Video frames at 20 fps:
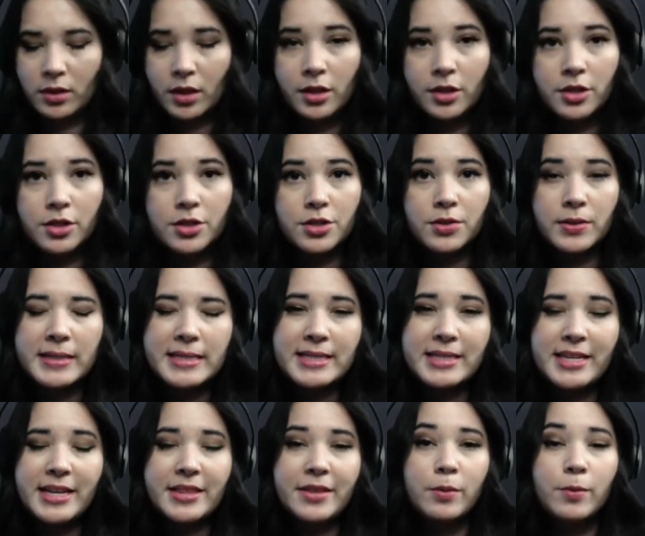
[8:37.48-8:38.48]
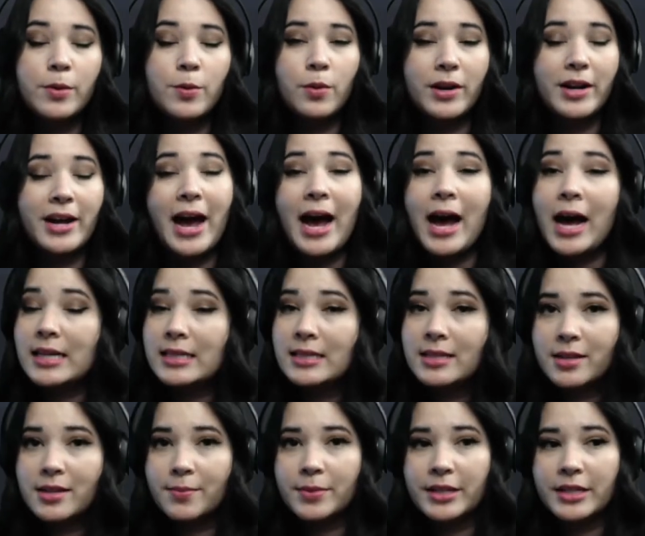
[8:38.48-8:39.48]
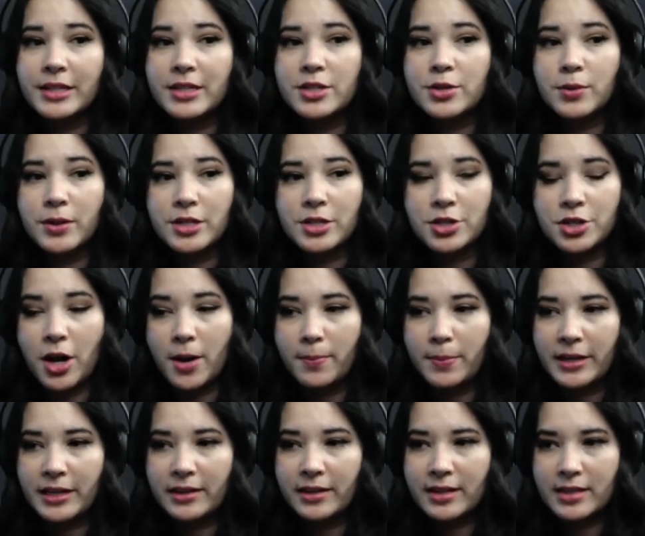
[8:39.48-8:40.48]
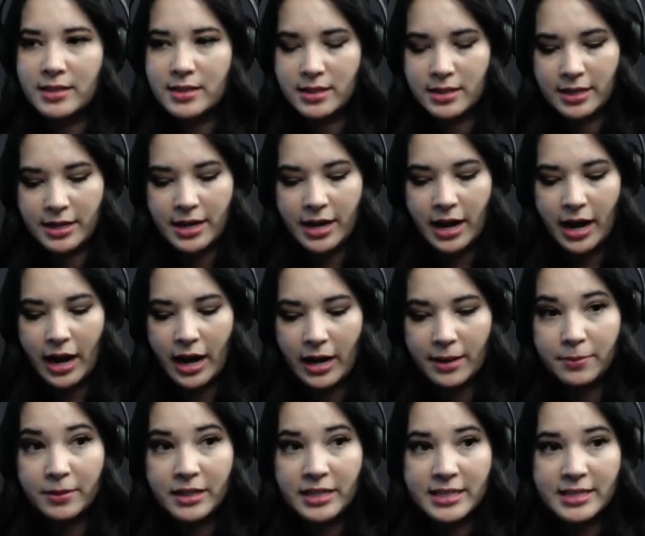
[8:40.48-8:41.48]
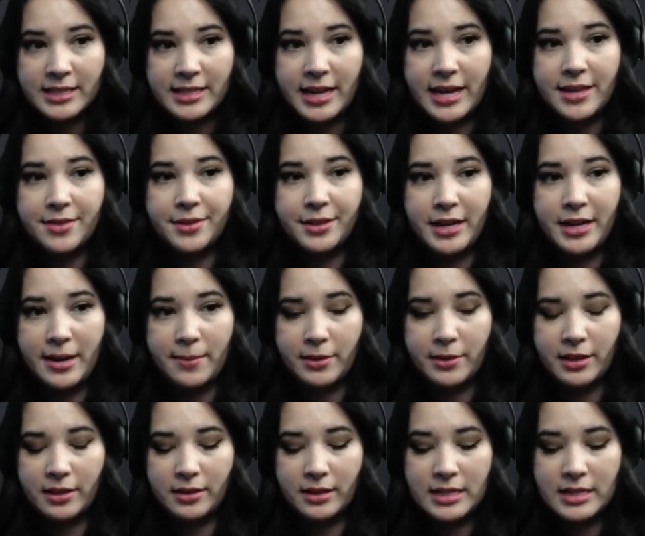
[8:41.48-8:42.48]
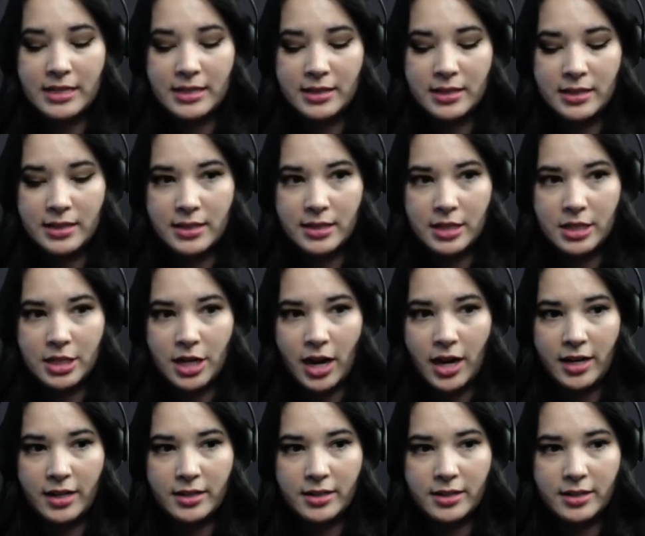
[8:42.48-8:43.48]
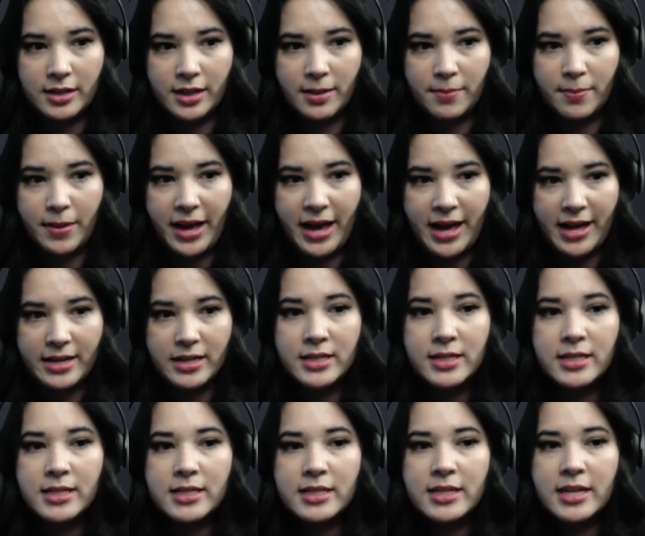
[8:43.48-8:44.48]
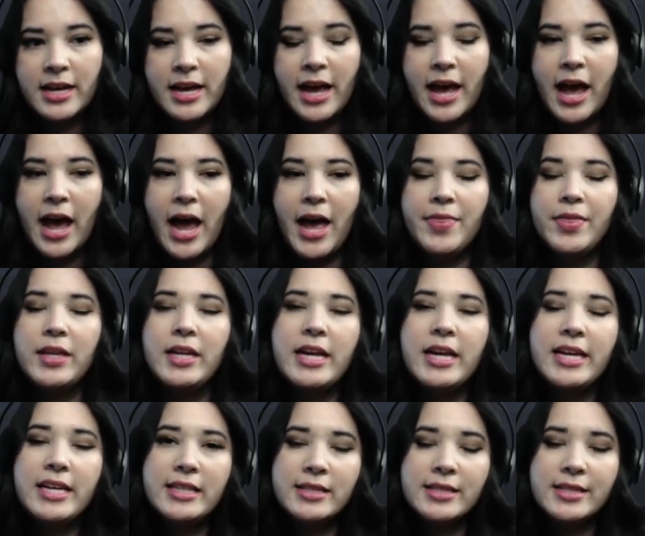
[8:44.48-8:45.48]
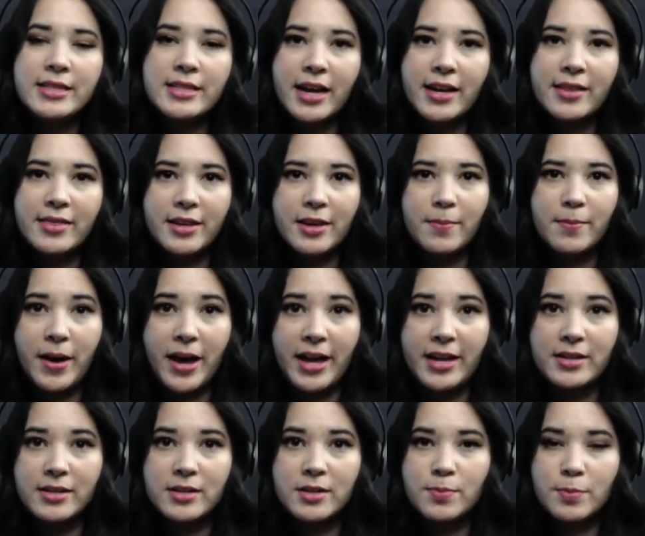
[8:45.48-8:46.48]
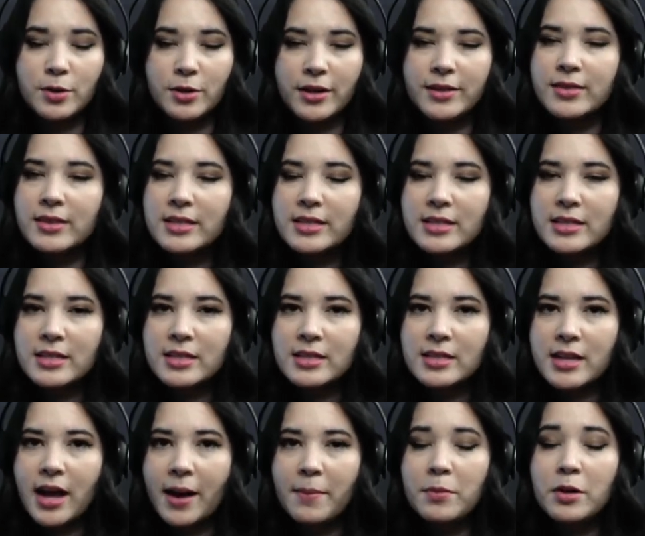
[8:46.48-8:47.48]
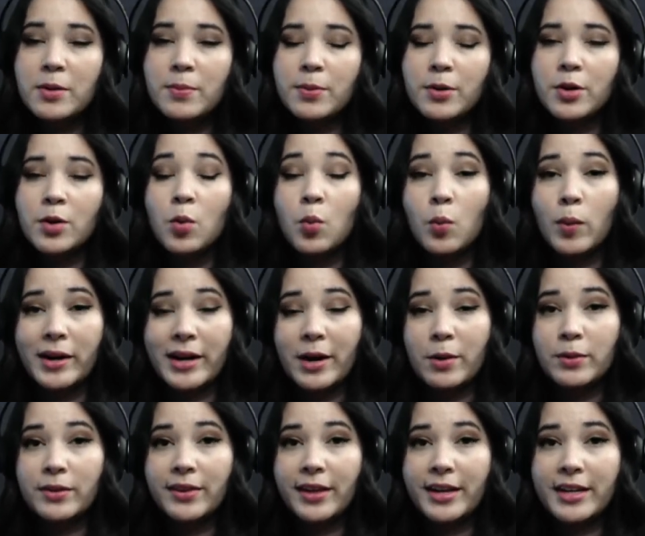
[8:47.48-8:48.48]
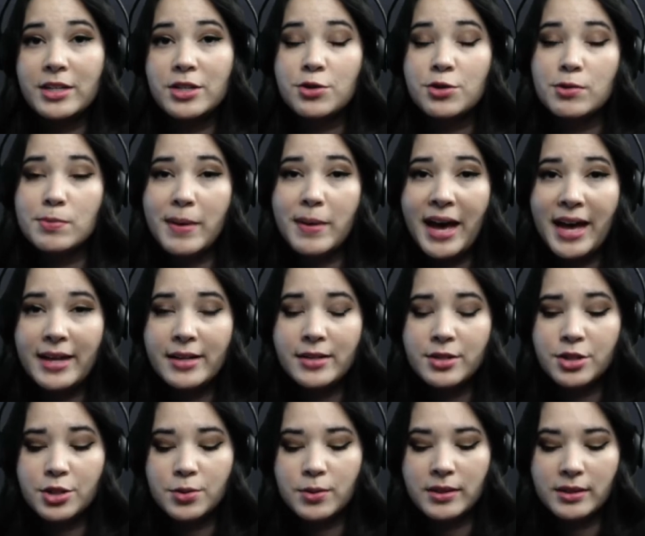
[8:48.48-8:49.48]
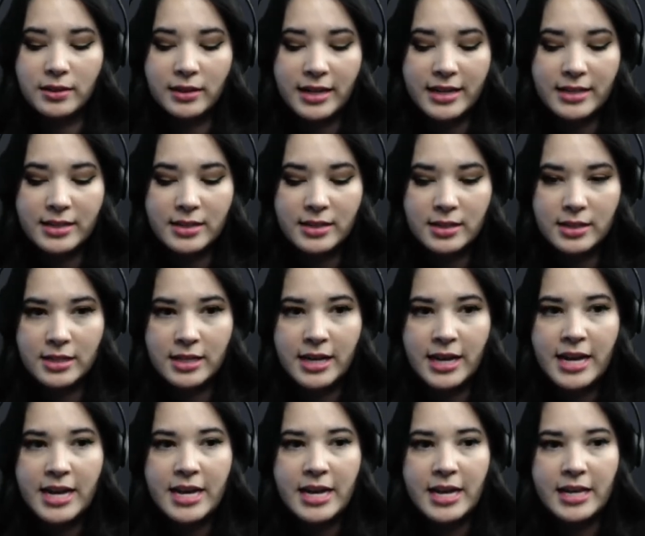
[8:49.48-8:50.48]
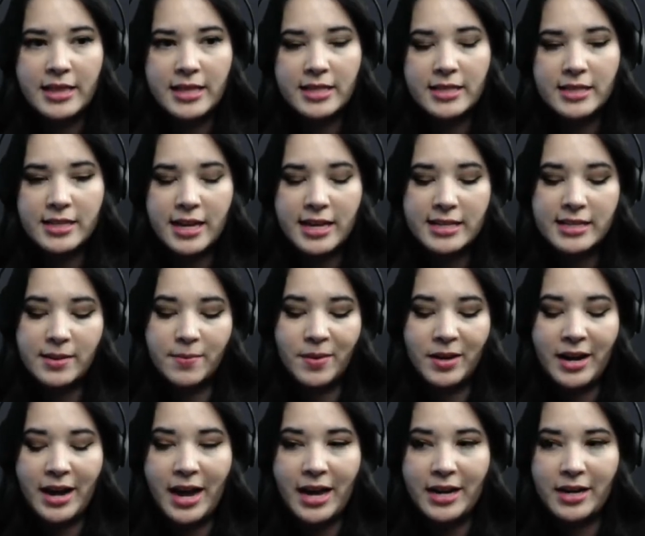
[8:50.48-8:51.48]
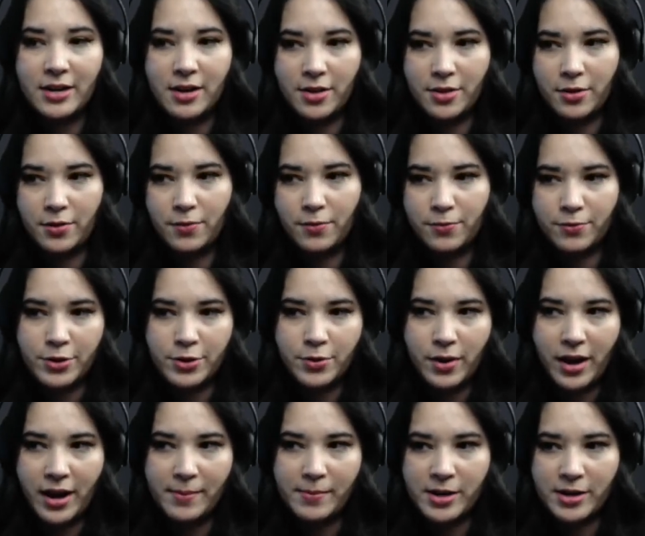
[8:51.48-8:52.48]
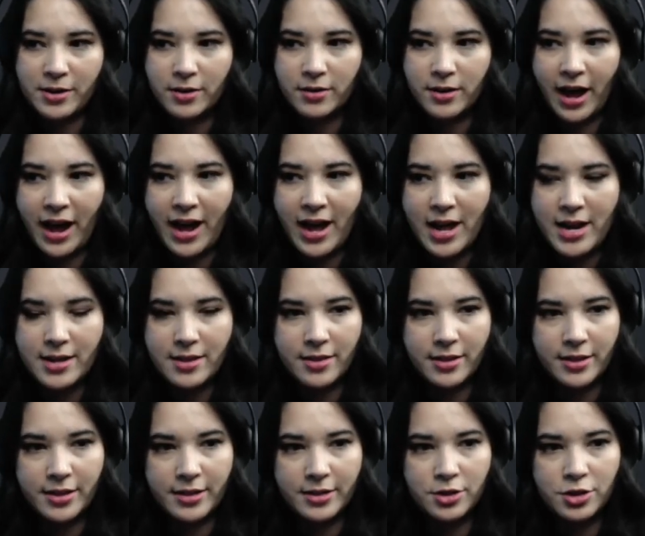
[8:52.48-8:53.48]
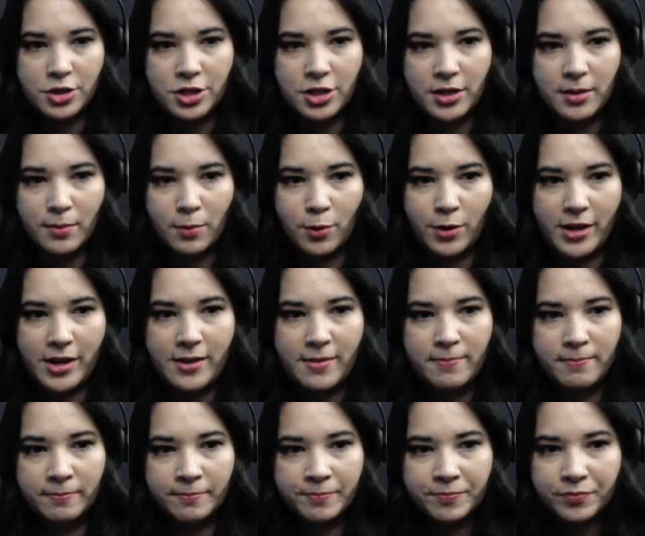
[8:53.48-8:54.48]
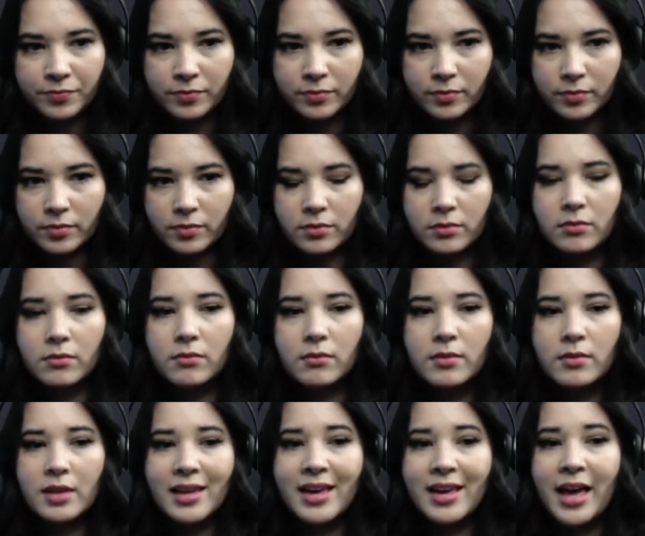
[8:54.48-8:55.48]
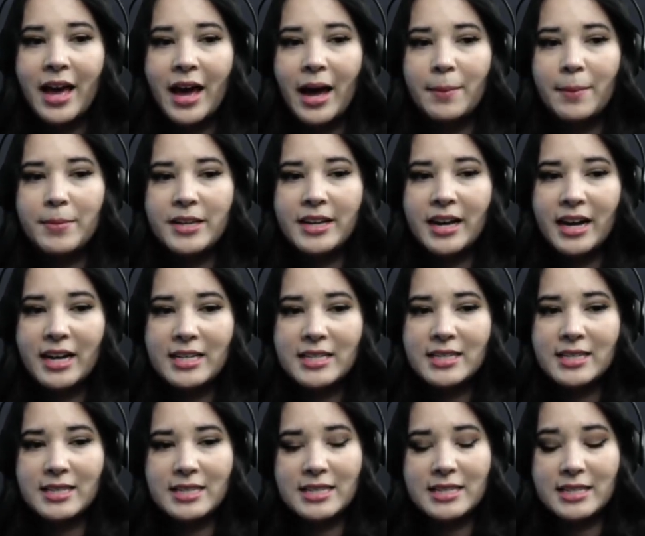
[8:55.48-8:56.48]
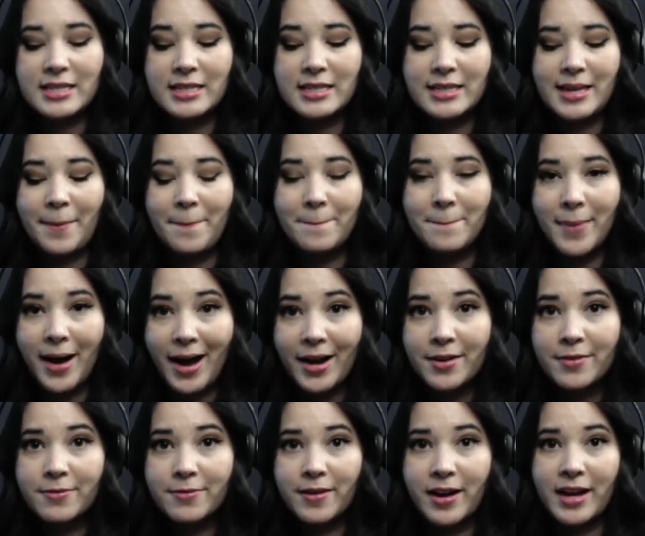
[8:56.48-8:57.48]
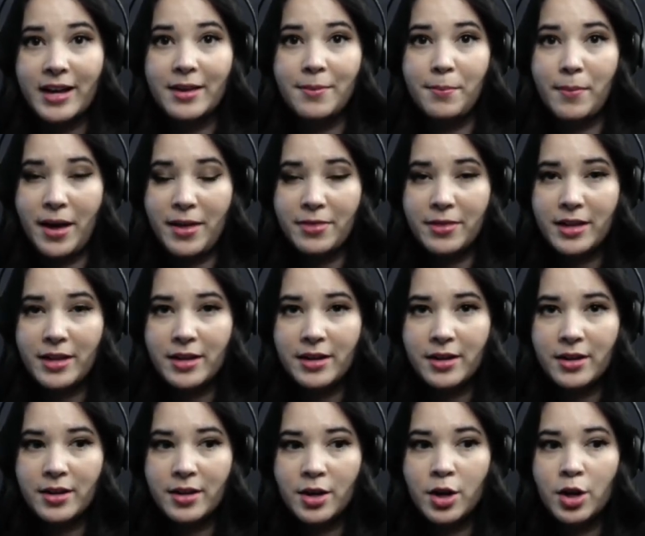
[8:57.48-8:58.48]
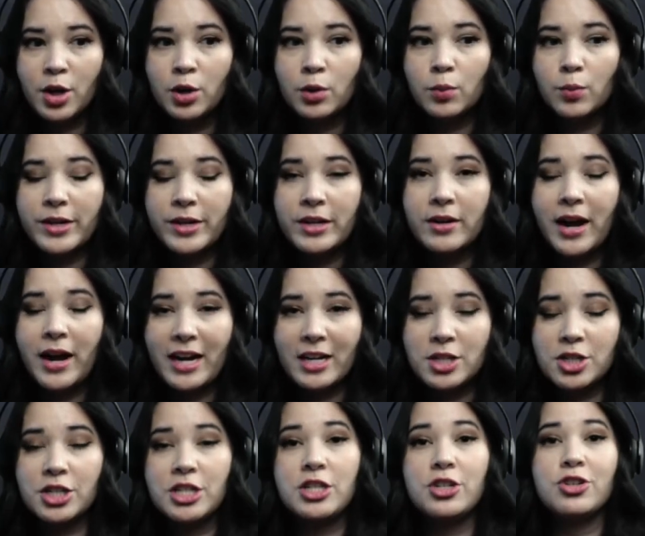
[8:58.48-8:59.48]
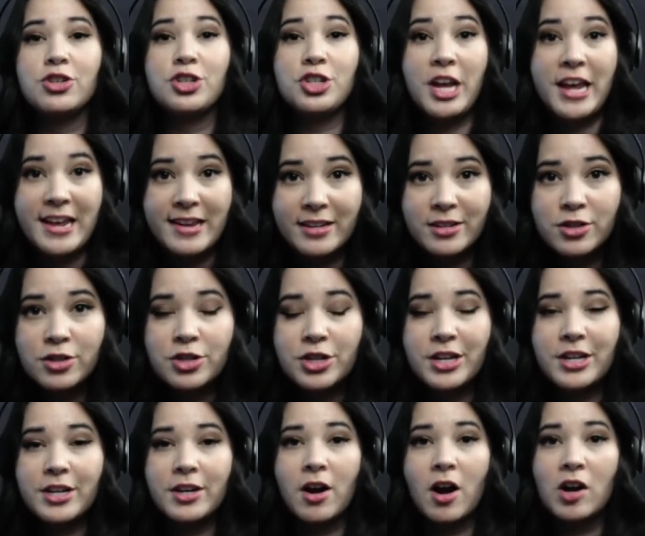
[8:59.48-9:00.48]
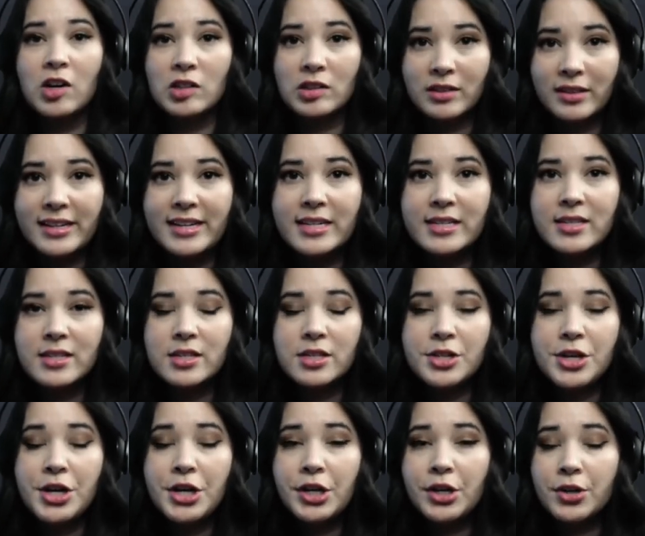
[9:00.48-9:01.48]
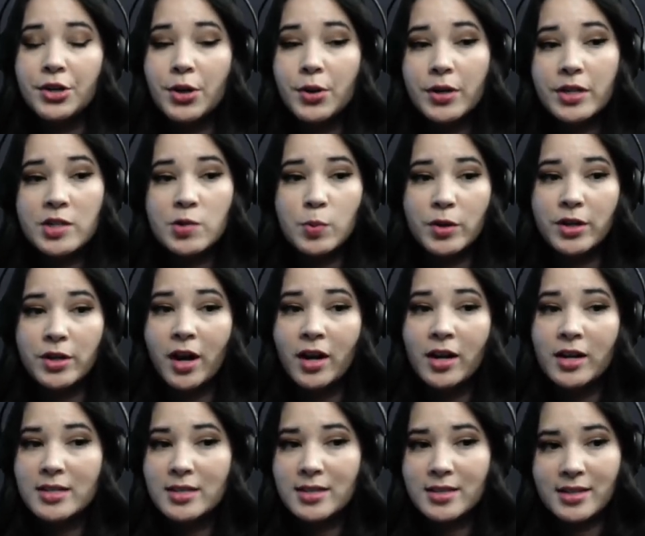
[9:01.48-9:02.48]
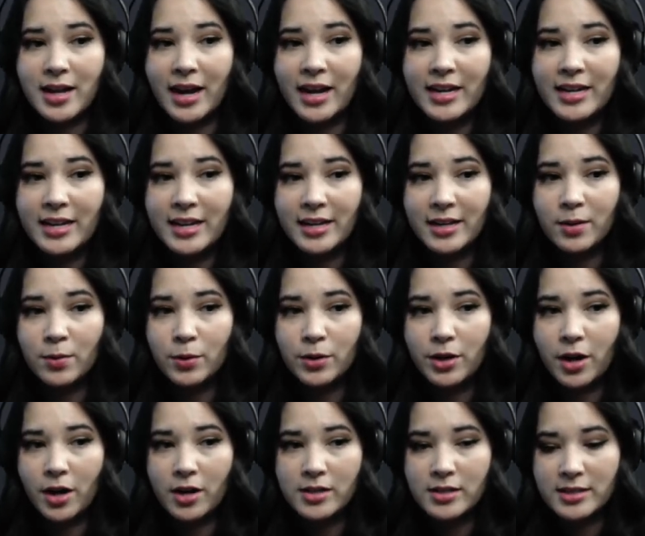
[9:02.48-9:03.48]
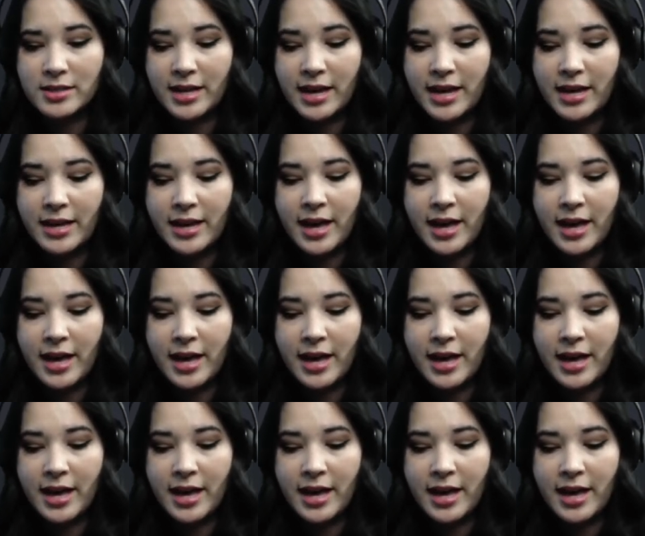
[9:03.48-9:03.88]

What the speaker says: So let's say that we want to add something to our shopping list. I'm going to say the name of the list, .append. And then inside the append parentheses, I'm going to put what I would like to append to our list. In this case, I'm going to add another fruit. I'm going to add the cherimoya. And because this is a modifying method, we are actually changing our list. Notice we're not saying